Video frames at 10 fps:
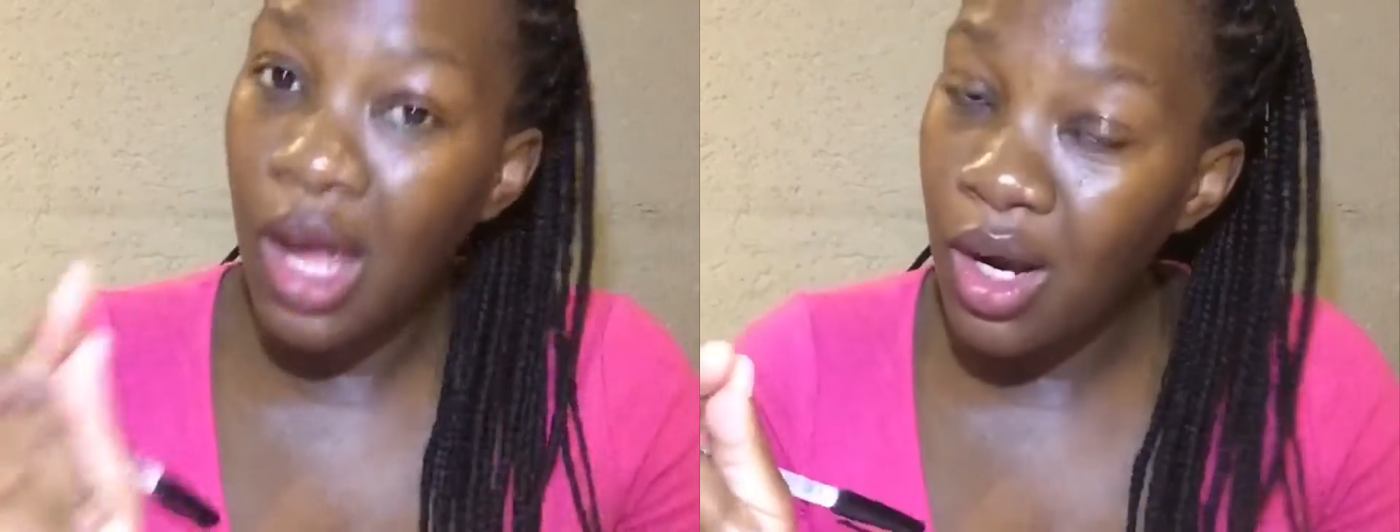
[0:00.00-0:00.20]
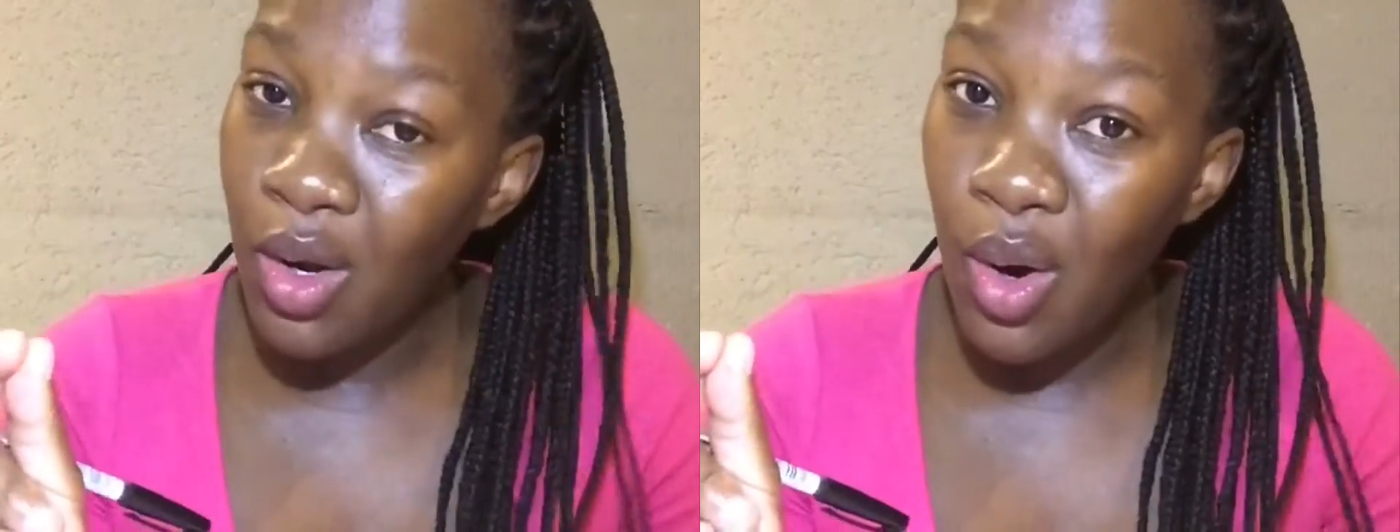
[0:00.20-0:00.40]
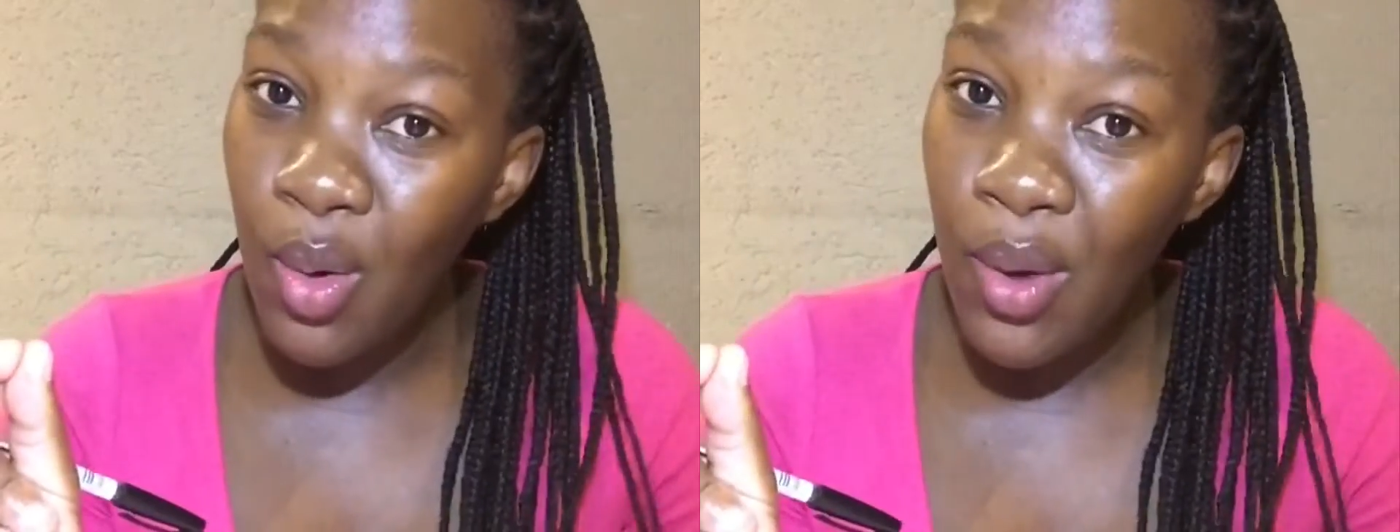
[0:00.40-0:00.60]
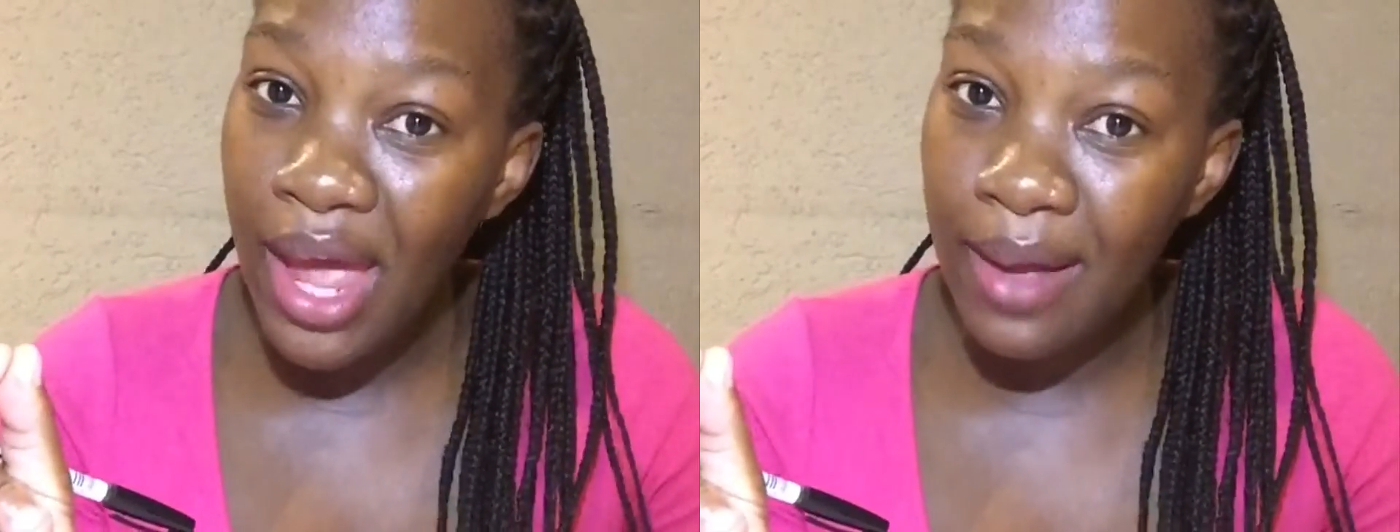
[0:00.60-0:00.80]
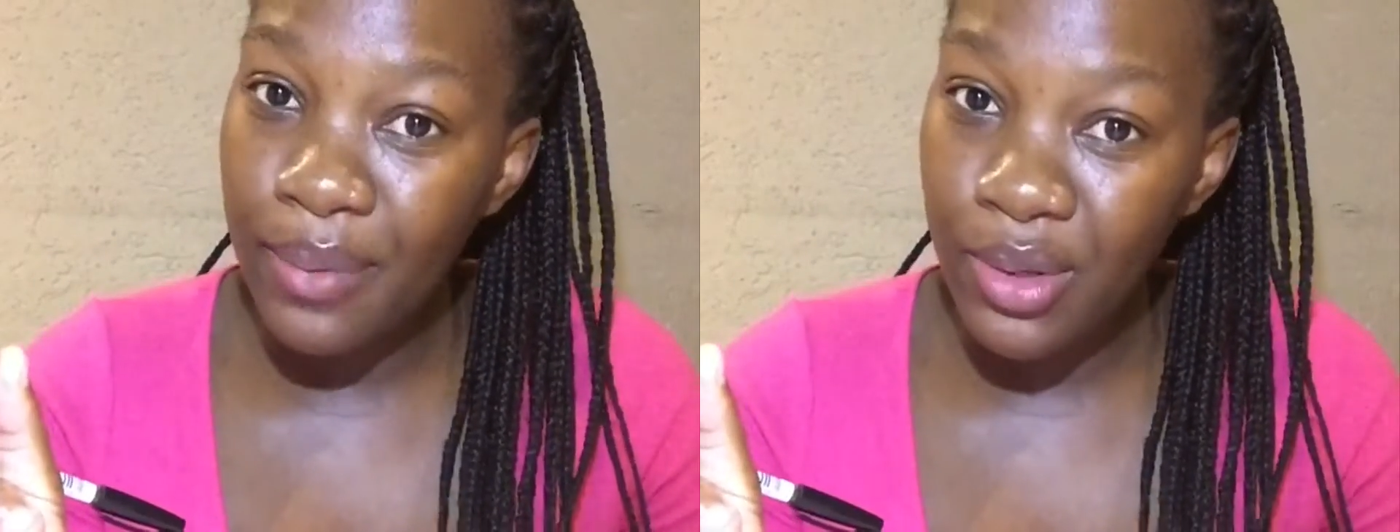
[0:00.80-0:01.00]
low
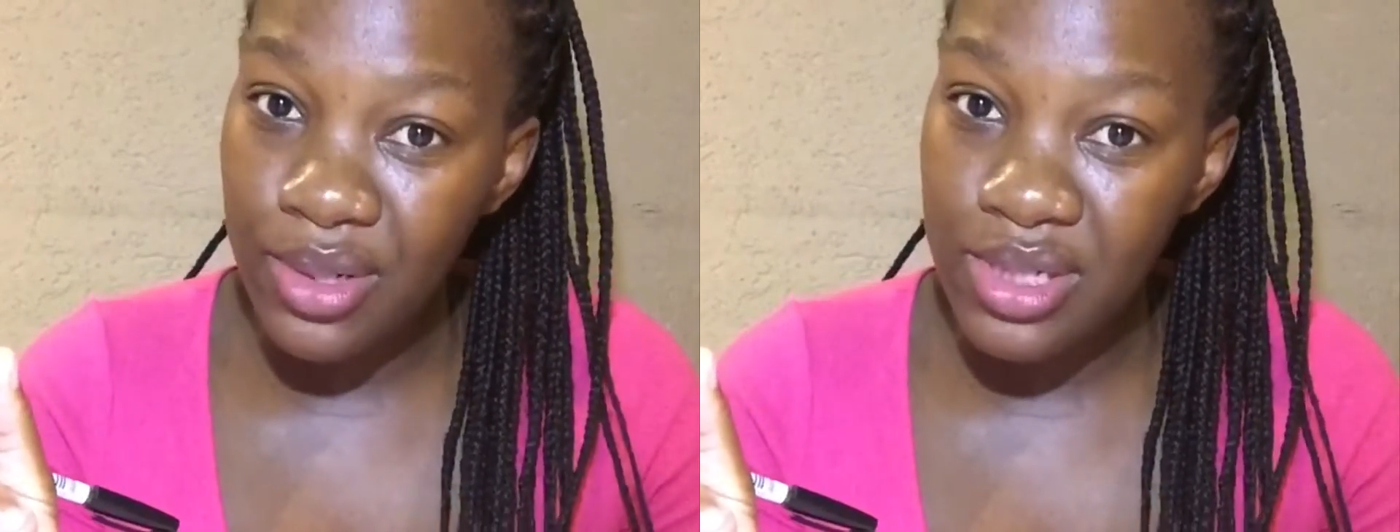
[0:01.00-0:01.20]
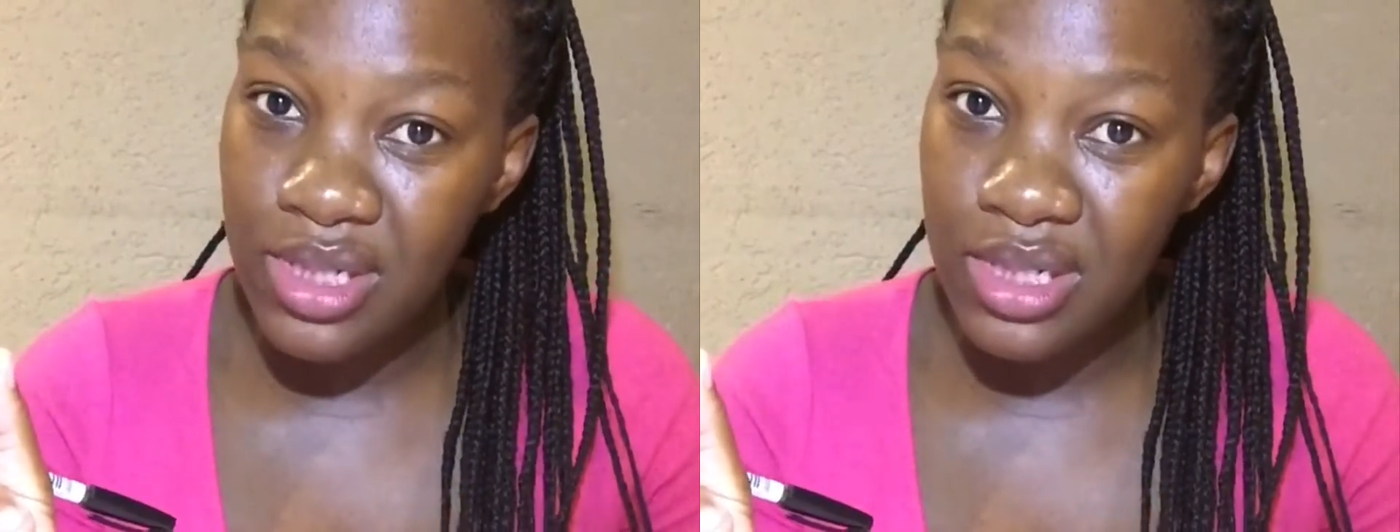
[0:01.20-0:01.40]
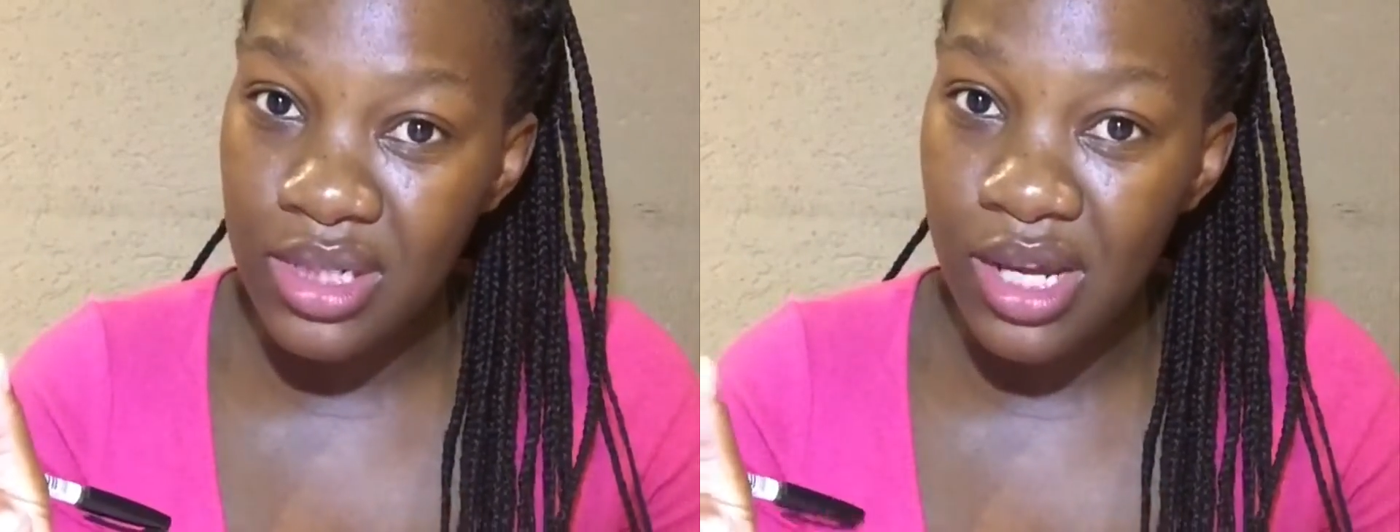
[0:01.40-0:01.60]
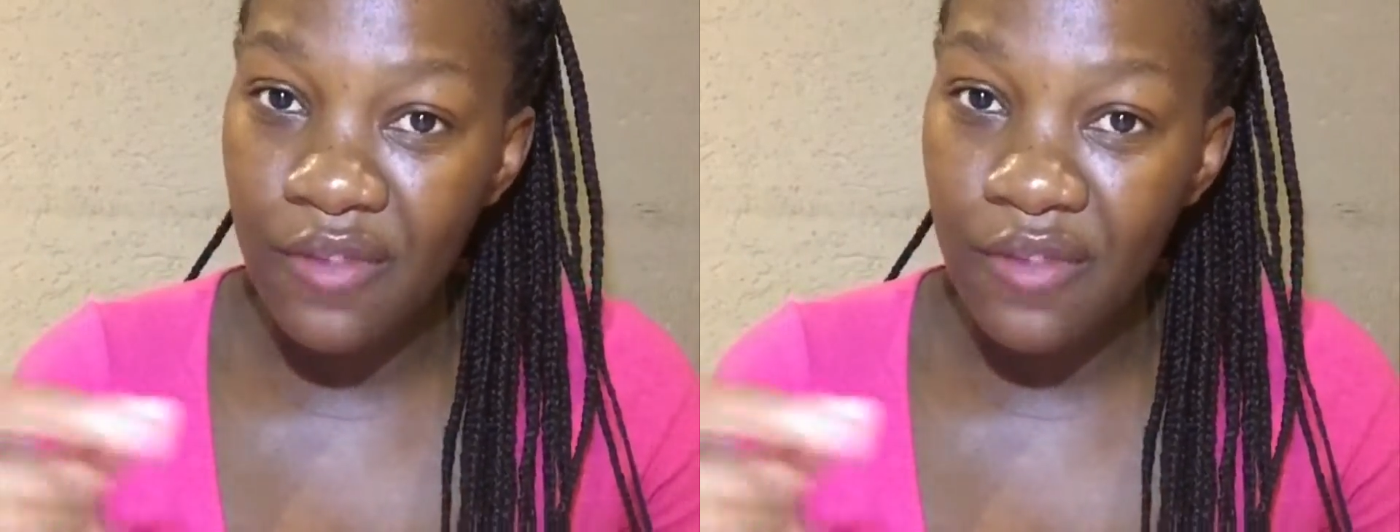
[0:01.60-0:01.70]
hair porosity.